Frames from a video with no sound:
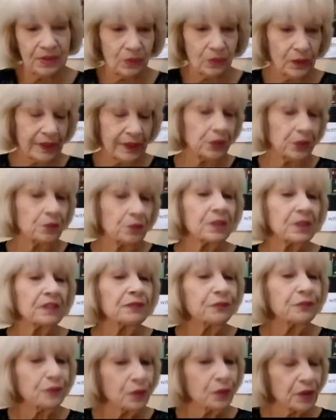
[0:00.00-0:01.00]
when you were
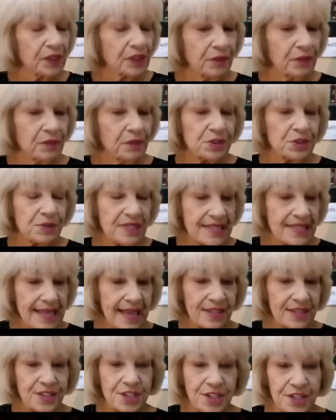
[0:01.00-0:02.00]
40, which was
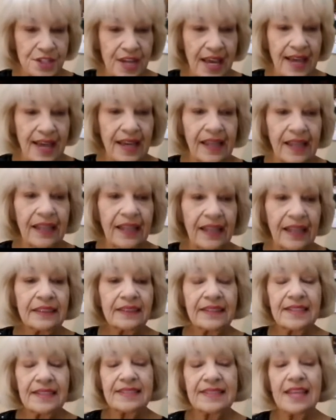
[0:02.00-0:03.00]
yesterday,
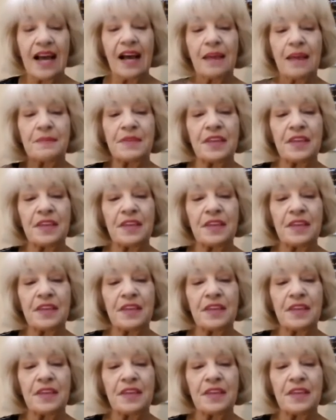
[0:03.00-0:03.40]
the time that